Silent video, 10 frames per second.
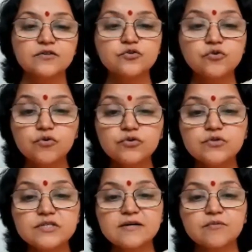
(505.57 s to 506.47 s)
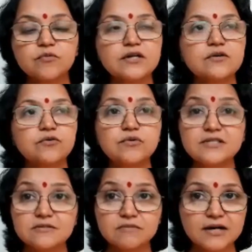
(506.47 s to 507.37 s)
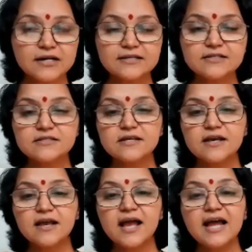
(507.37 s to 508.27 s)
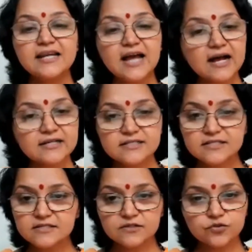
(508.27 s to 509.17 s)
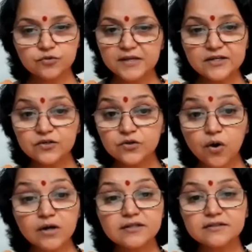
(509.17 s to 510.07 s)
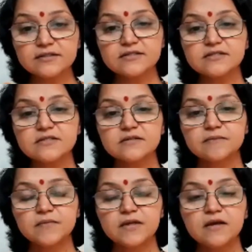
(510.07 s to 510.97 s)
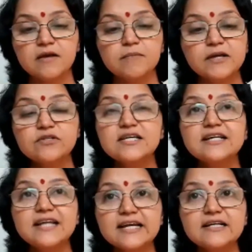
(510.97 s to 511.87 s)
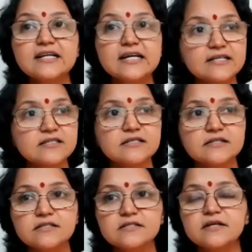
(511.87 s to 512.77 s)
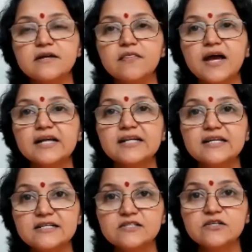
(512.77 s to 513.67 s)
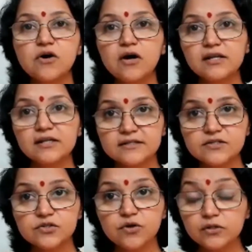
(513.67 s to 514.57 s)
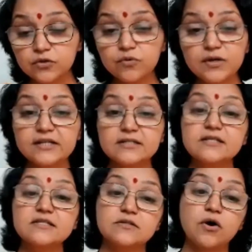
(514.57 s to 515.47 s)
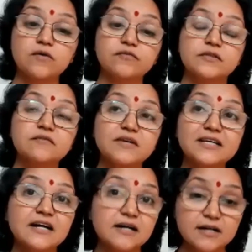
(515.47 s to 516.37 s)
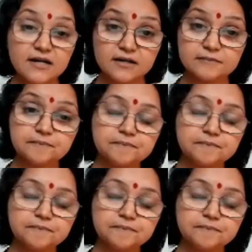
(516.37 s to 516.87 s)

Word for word: to go to someone who is wise and asks to be taught this. Because he recognizes that his knowledge, although it is of the Vedanga,